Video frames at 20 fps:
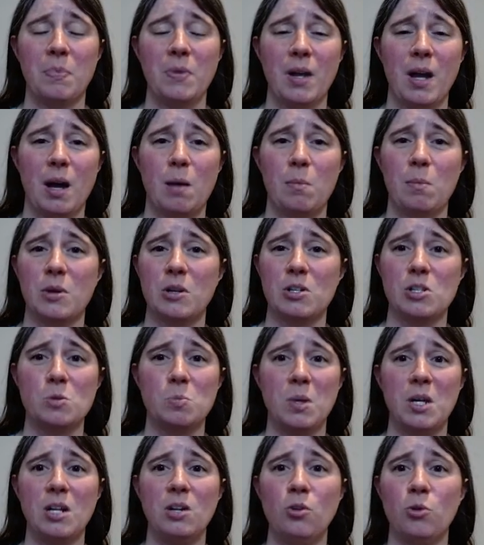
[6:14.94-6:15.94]
I'm going to
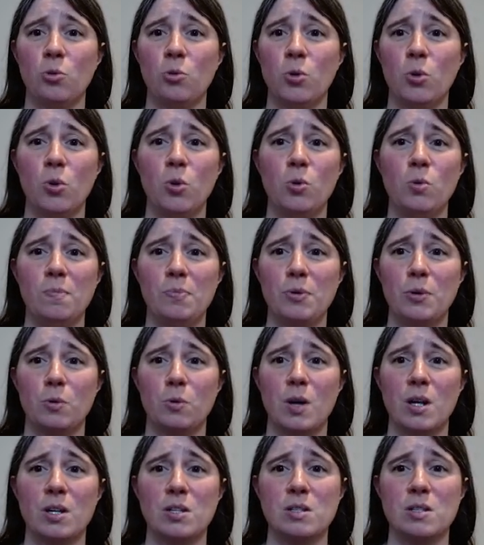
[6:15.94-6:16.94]
speed through the
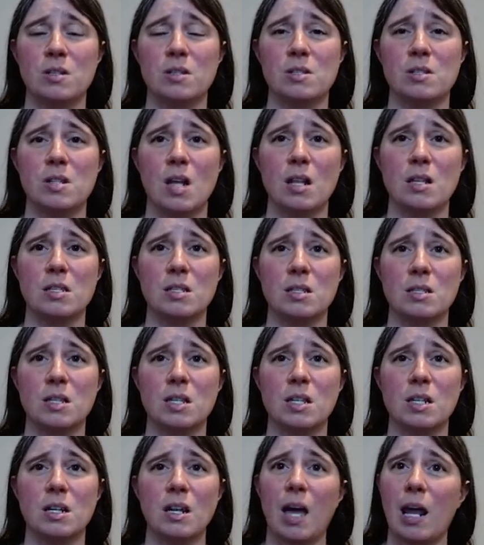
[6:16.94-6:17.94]
rest of the
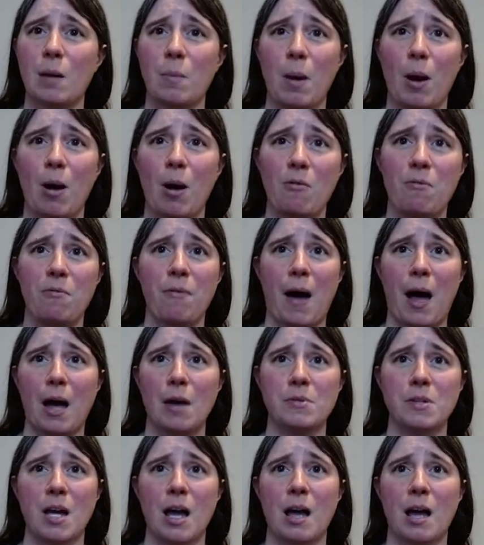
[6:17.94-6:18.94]
stenciling at about
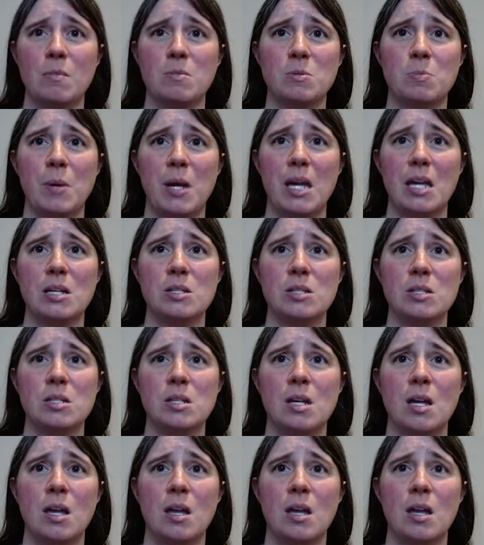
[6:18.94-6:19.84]
five times pace